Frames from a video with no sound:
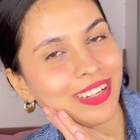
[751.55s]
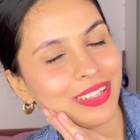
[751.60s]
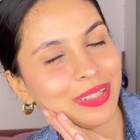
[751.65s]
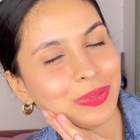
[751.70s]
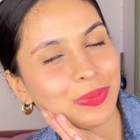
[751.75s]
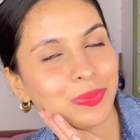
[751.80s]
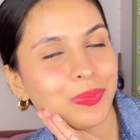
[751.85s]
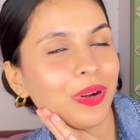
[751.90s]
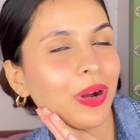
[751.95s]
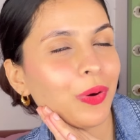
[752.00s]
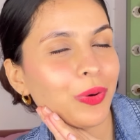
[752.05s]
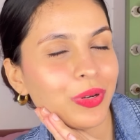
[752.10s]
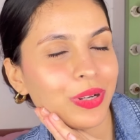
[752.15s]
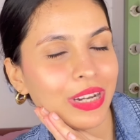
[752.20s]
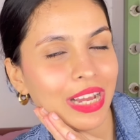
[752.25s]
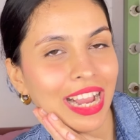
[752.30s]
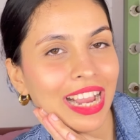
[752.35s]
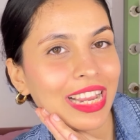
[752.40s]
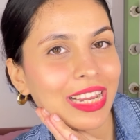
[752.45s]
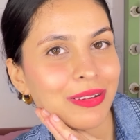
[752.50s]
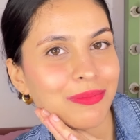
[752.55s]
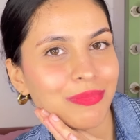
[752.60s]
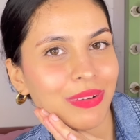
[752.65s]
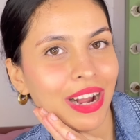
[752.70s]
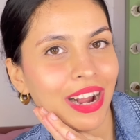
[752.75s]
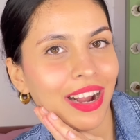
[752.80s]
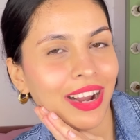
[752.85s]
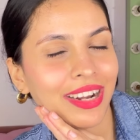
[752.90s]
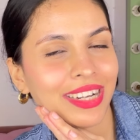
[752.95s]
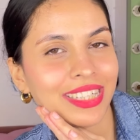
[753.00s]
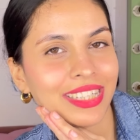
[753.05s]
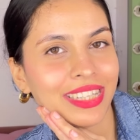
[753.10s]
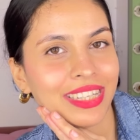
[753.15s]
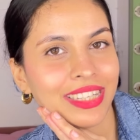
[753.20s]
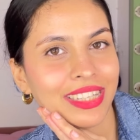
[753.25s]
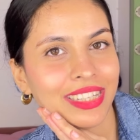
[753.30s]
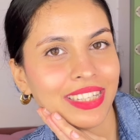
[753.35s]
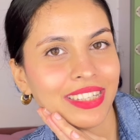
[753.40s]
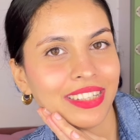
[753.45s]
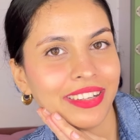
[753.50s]
he took out time and
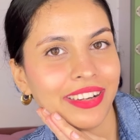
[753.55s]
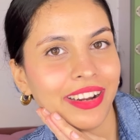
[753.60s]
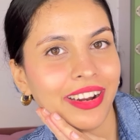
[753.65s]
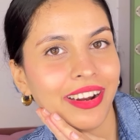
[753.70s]
he